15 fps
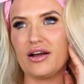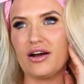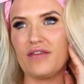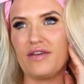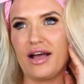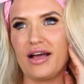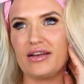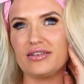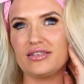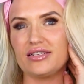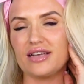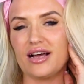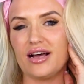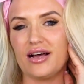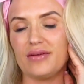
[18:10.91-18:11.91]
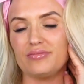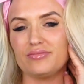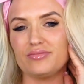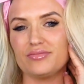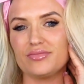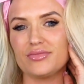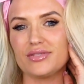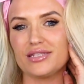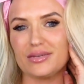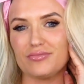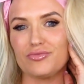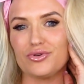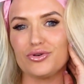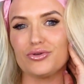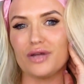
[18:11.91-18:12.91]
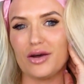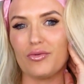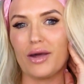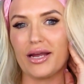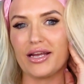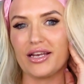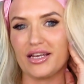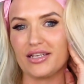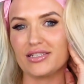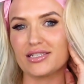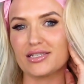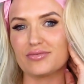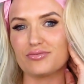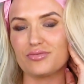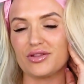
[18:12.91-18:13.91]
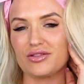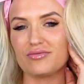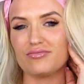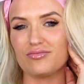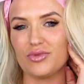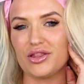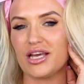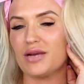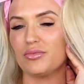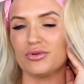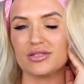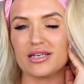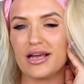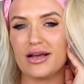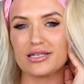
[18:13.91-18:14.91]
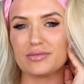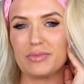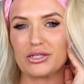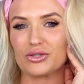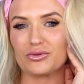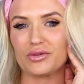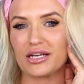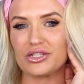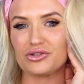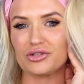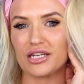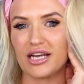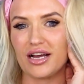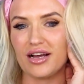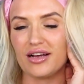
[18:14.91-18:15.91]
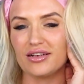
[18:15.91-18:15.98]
I've had some real awakenings with animals and how special they truly